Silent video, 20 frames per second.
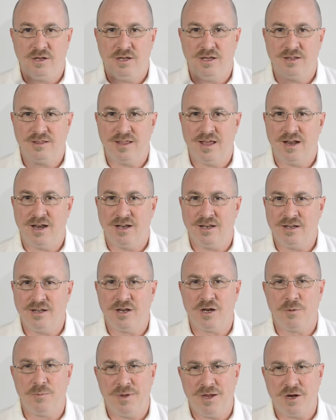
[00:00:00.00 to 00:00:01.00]
get that a
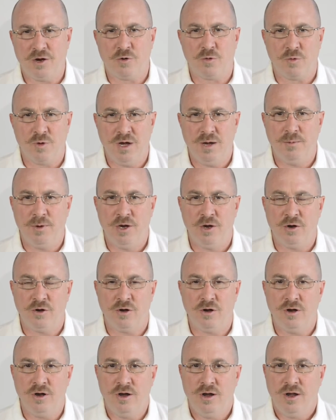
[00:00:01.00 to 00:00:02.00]
little bit
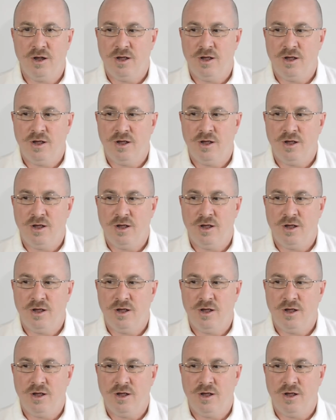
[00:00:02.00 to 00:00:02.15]
creamier.